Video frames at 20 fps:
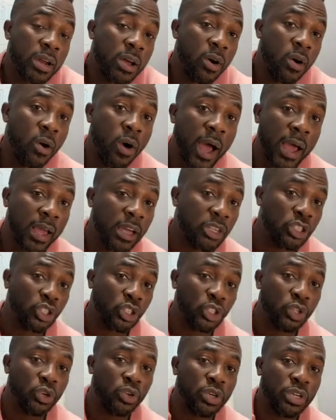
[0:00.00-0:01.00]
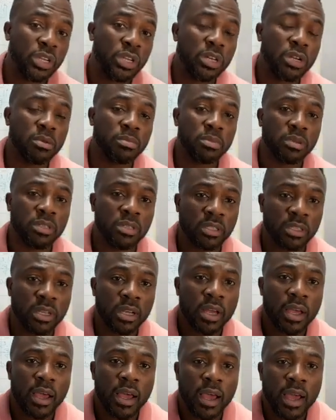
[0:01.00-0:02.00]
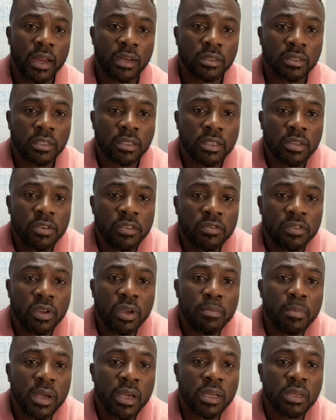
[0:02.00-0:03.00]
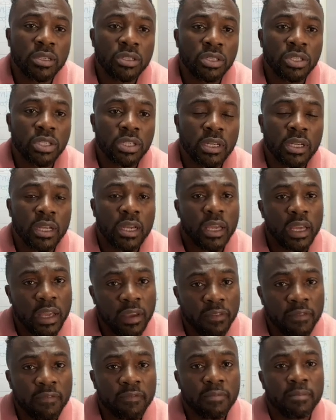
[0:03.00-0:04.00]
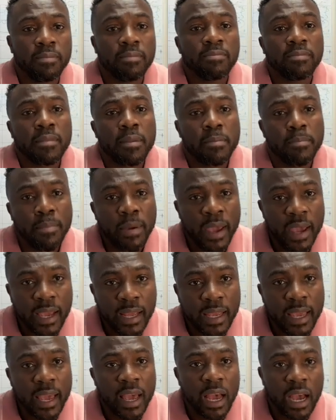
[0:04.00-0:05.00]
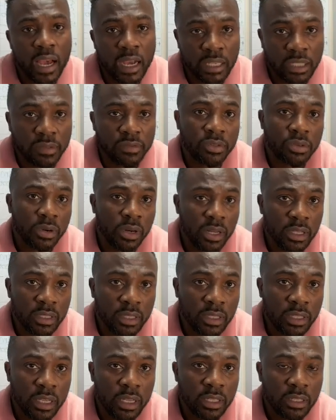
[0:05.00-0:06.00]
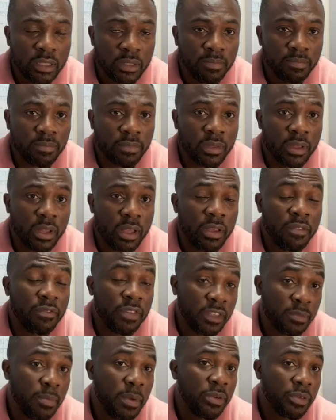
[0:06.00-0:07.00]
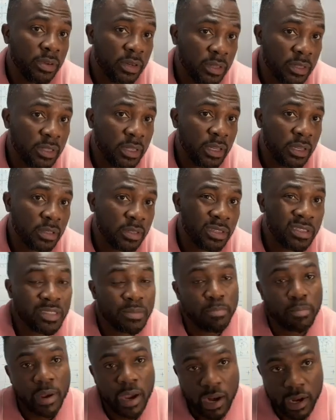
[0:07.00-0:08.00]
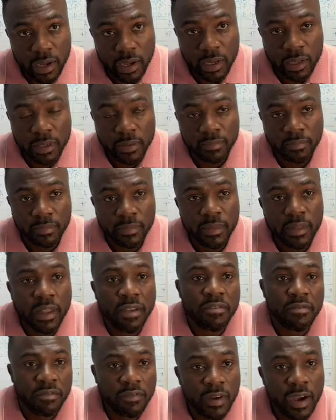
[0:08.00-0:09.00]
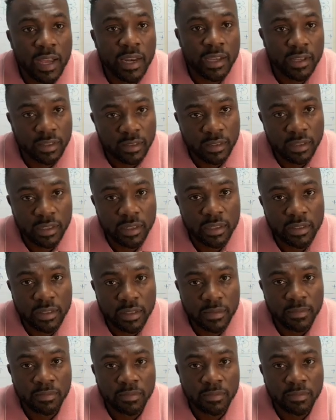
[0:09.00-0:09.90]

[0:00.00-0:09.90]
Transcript: Or I can show you the numbers and see if we can make a decision if paying cash for real estate, investment real estate, is better than financing it.